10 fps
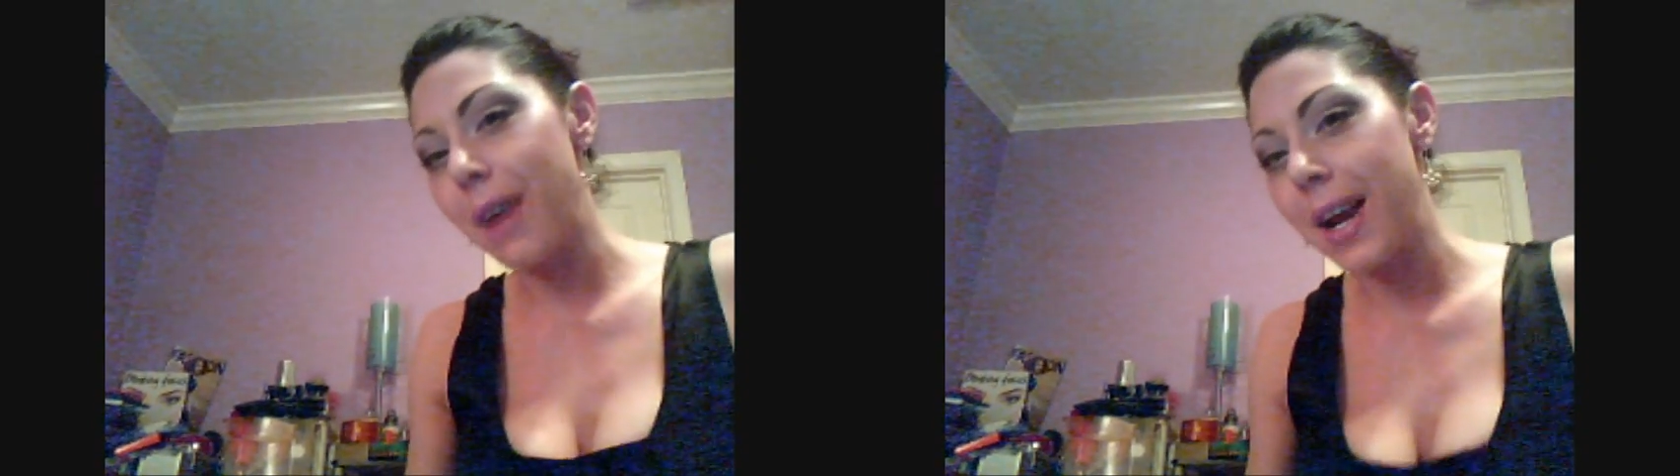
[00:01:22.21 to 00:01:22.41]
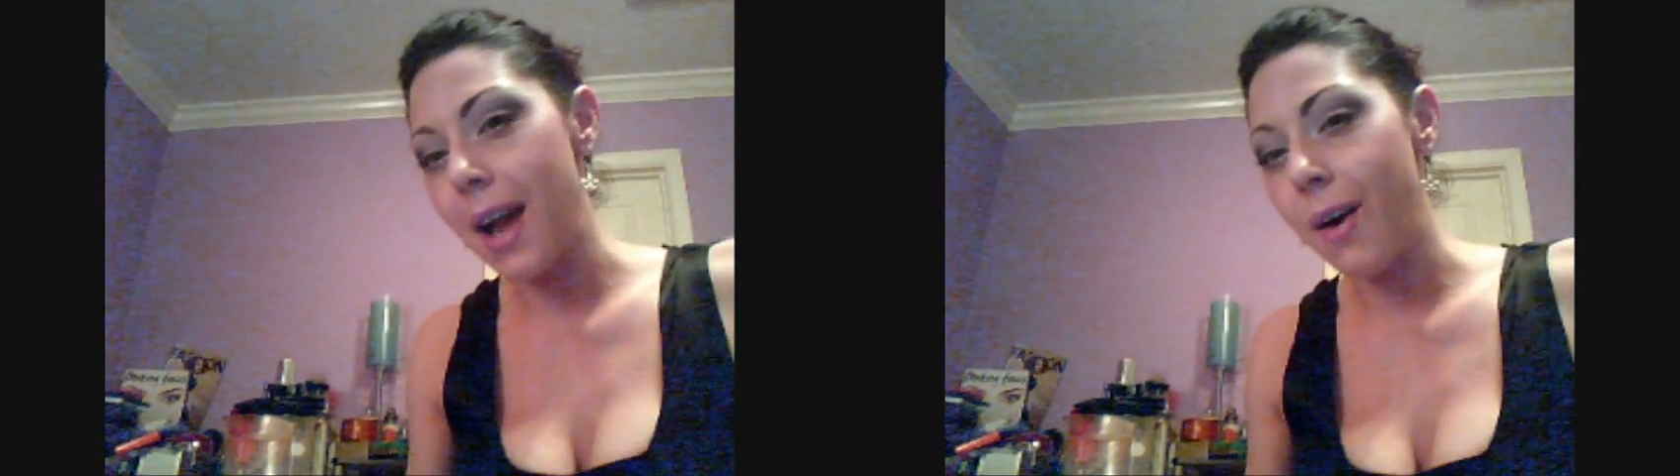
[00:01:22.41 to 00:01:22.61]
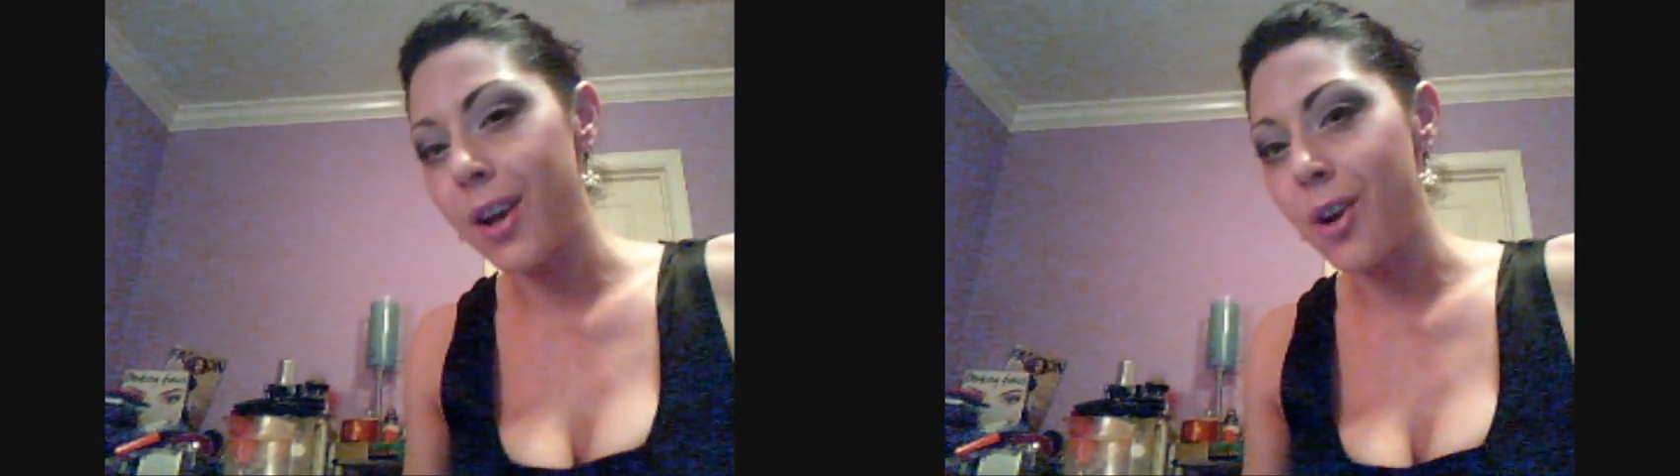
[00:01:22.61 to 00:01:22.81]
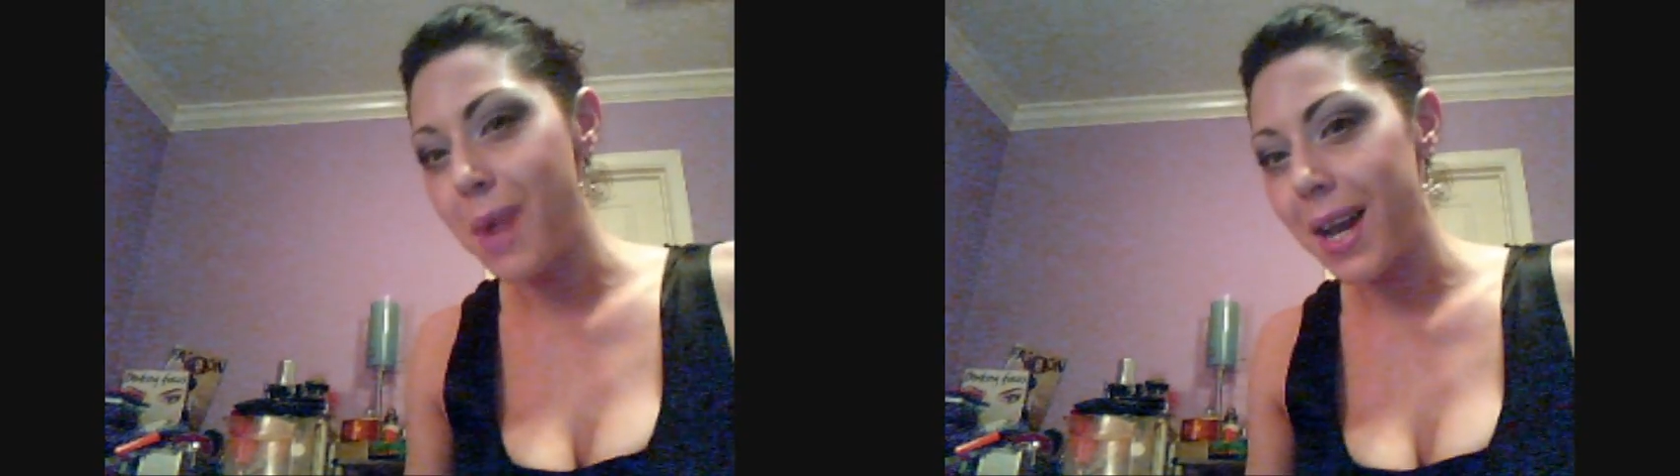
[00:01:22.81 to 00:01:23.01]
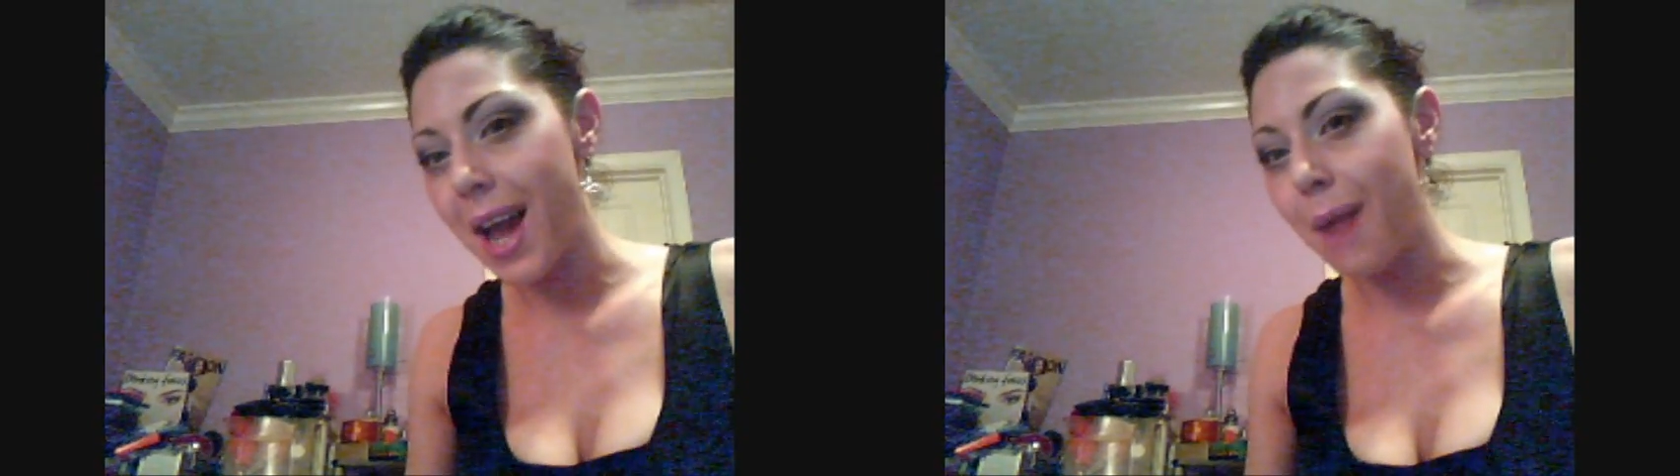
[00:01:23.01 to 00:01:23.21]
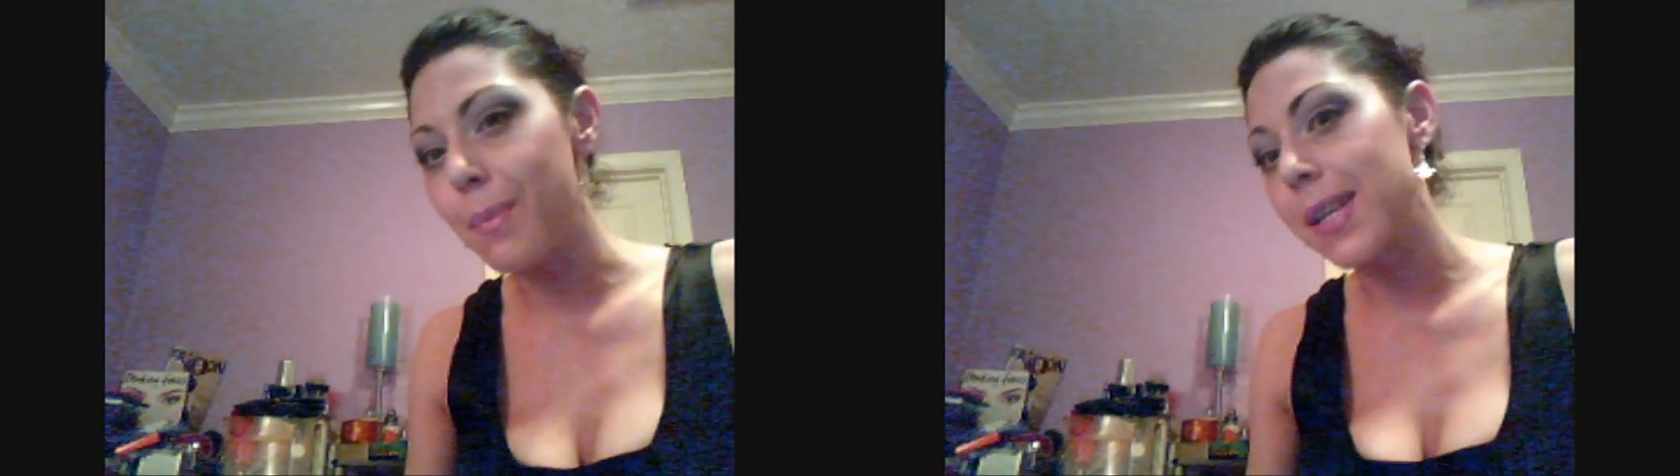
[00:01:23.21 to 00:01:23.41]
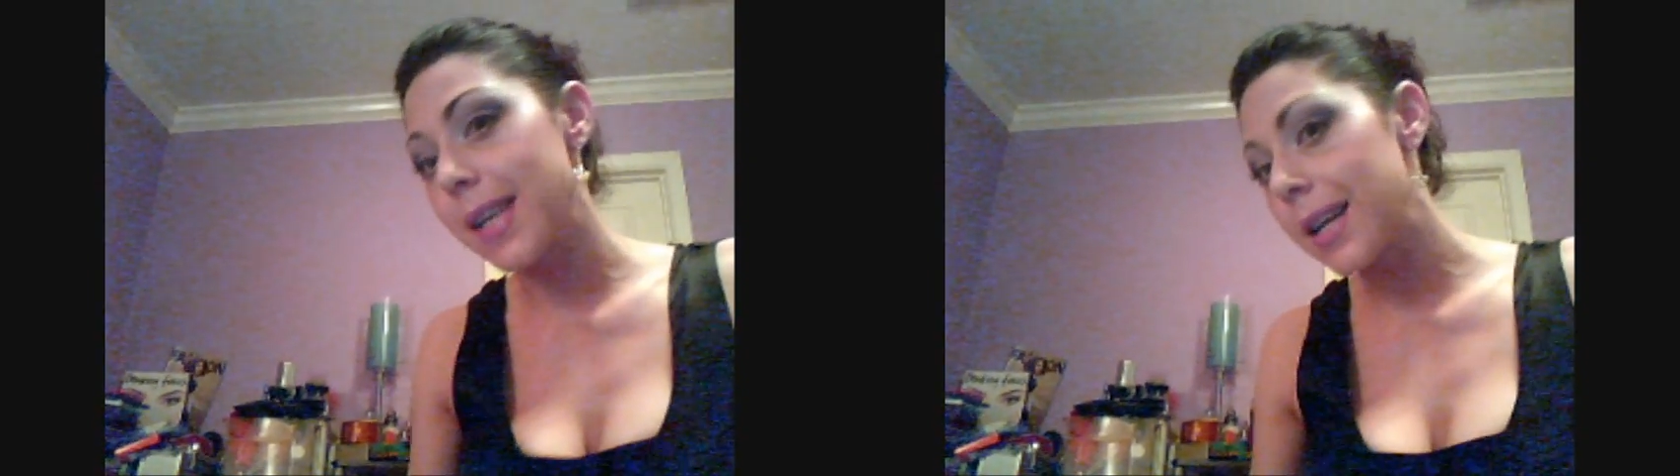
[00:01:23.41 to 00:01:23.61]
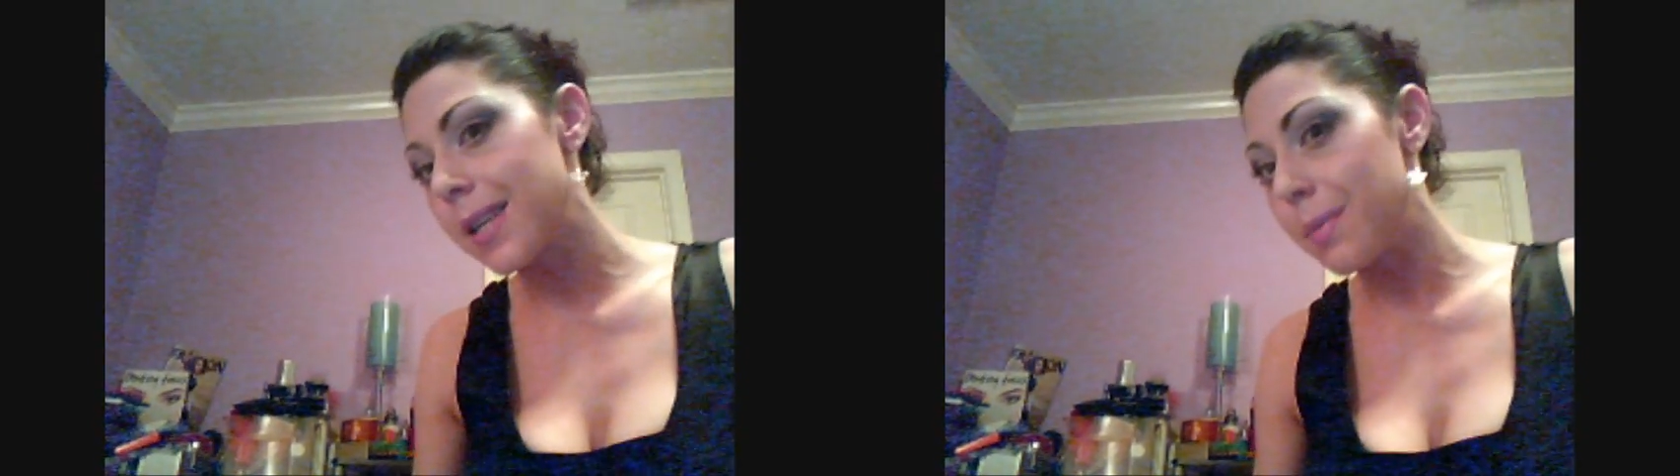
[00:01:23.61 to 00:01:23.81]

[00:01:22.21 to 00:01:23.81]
right now, I know my camera sucks.